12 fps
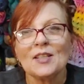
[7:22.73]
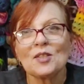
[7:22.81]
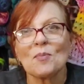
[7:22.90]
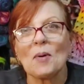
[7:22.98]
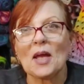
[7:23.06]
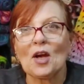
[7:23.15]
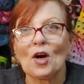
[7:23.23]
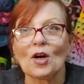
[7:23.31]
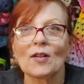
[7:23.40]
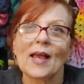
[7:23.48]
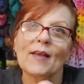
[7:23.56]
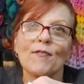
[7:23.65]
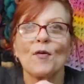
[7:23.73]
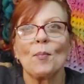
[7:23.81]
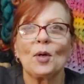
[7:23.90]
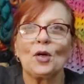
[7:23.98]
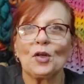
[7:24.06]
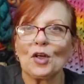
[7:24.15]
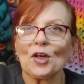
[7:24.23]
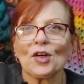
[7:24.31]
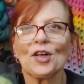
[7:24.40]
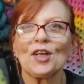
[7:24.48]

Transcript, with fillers: to be her, like, familiar.